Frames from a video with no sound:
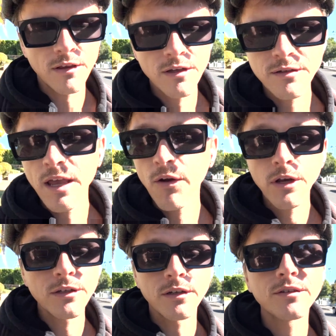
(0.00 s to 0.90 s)
this
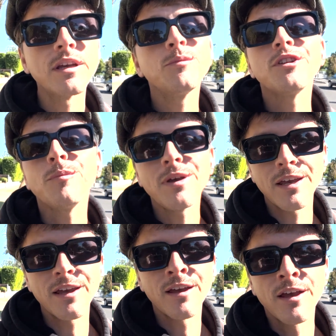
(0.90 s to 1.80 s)
character seems to
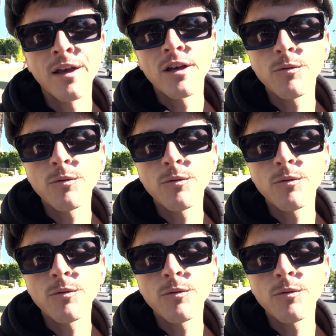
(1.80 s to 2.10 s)
be a